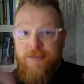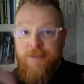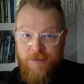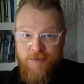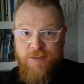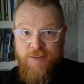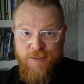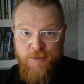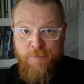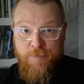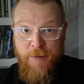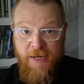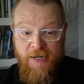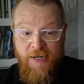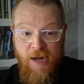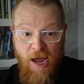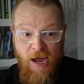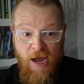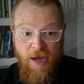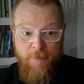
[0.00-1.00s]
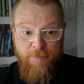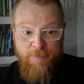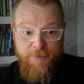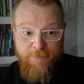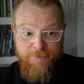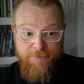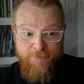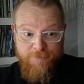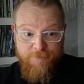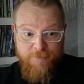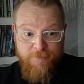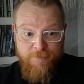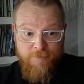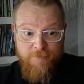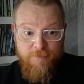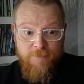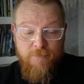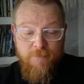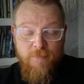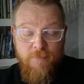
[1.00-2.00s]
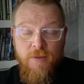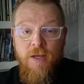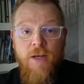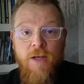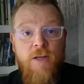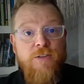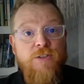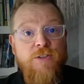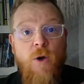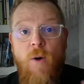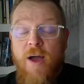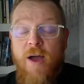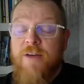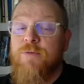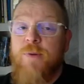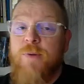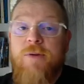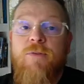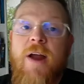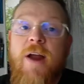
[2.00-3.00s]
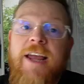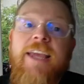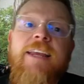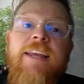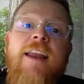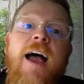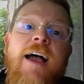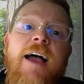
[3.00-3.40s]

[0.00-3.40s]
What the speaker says: spin up. So if we recognize